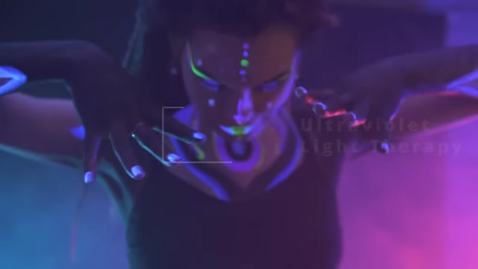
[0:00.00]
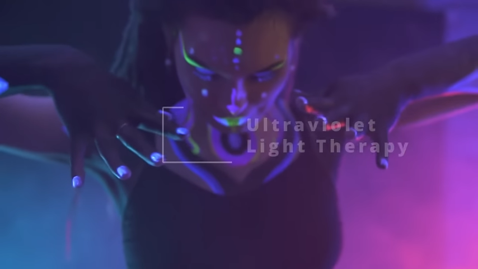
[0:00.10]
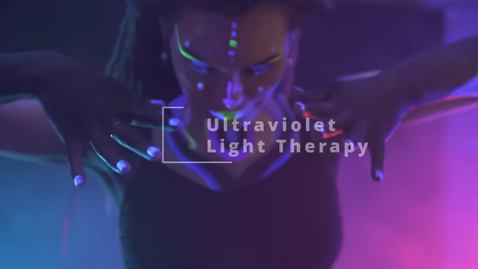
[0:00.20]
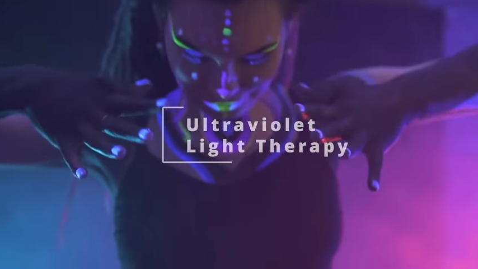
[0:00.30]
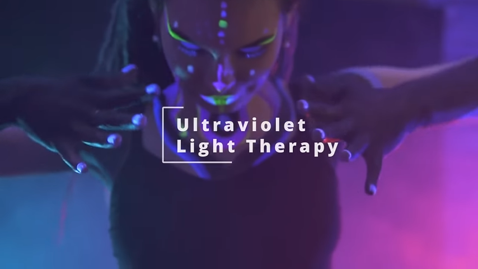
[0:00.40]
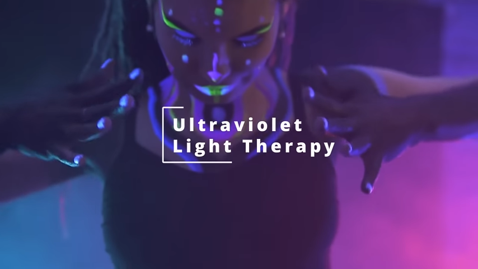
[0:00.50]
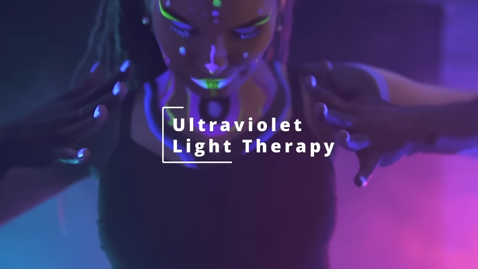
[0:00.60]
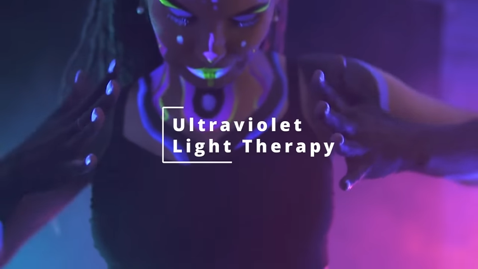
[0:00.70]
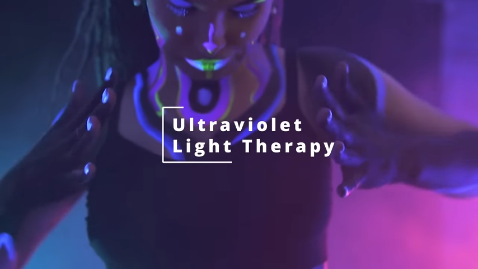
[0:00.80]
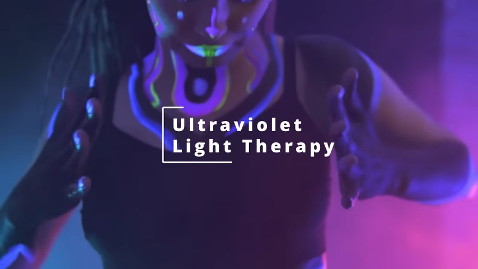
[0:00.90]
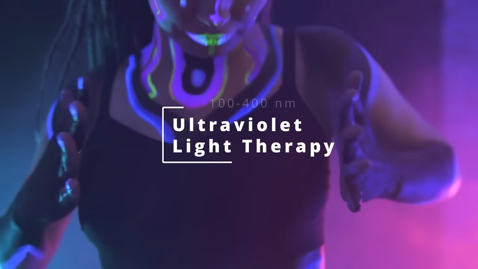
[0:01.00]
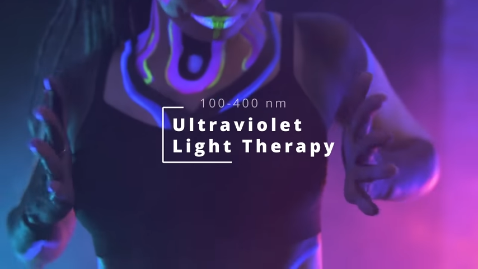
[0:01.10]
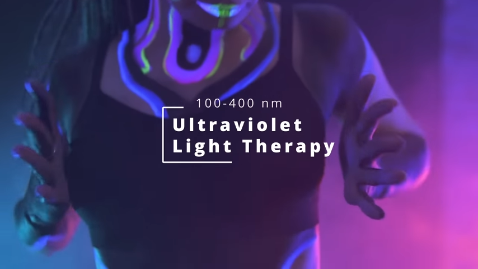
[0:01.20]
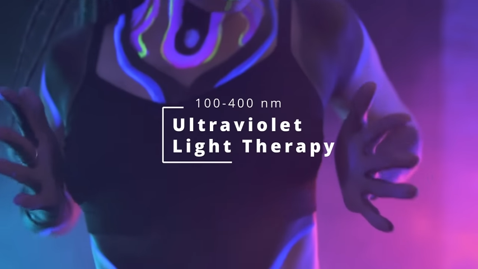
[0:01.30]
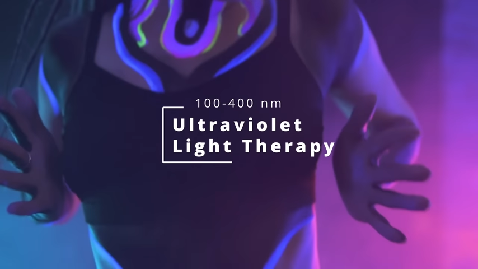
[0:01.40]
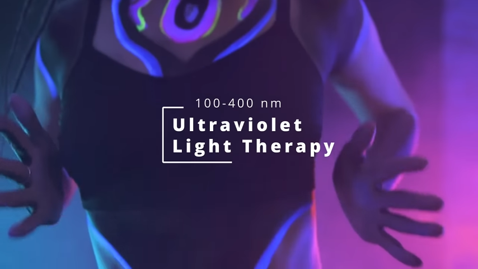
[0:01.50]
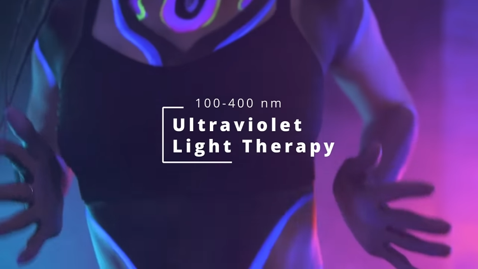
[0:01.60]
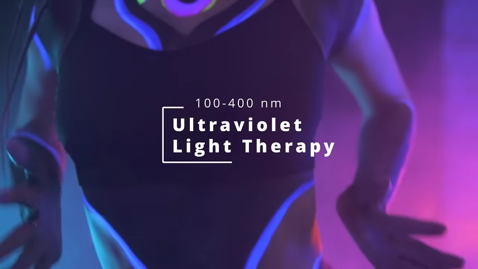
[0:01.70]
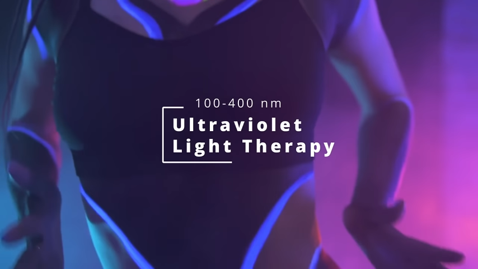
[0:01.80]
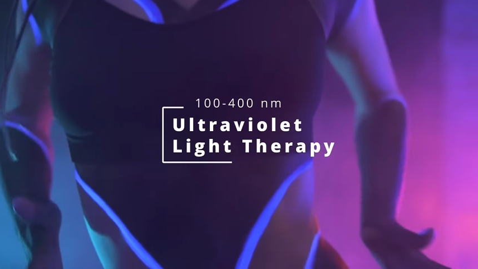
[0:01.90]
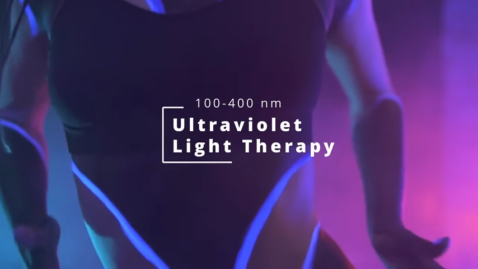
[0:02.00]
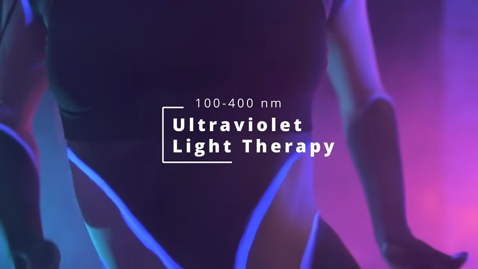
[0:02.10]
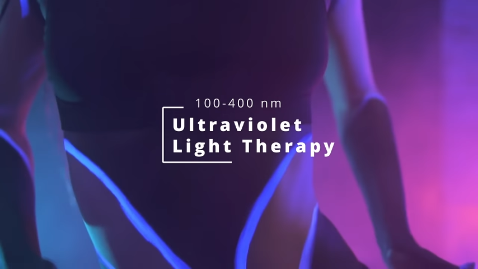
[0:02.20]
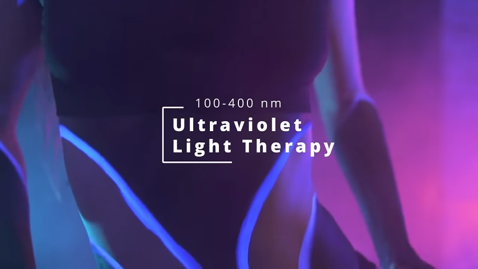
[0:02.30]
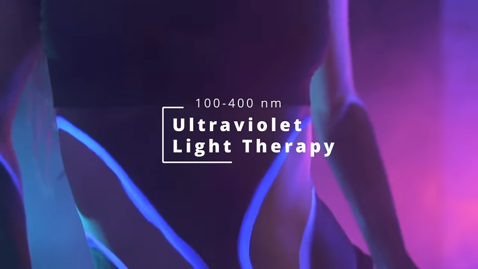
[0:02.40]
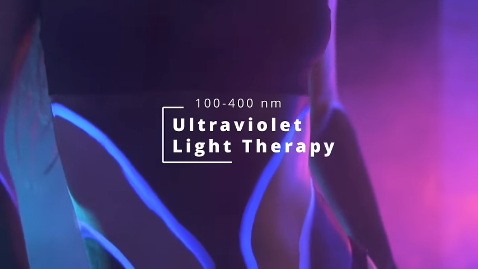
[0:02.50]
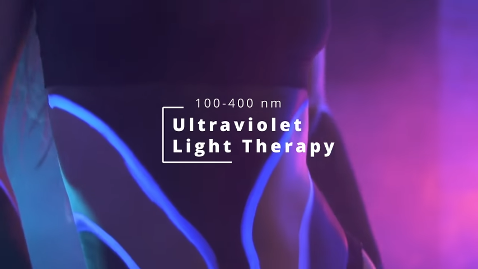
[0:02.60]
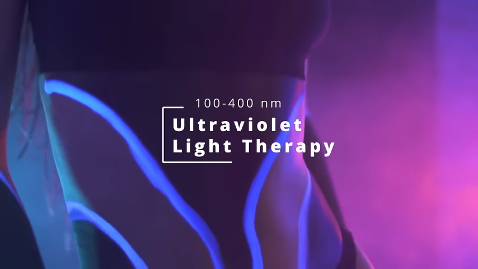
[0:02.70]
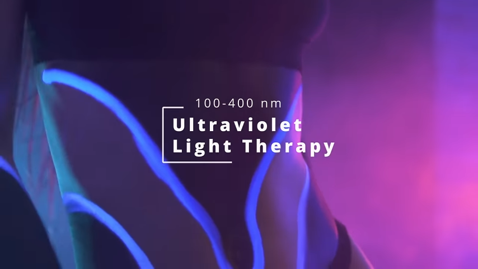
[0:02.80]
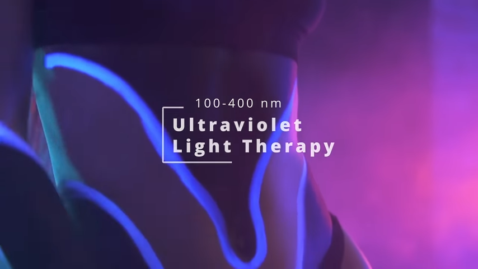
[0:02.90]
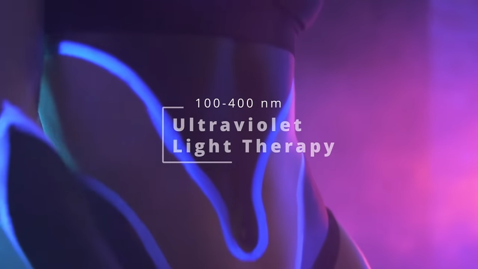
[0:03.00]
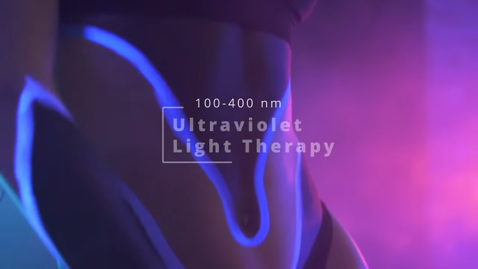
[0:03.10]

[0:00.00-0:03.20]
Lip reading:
Nobody's mouth can be seen.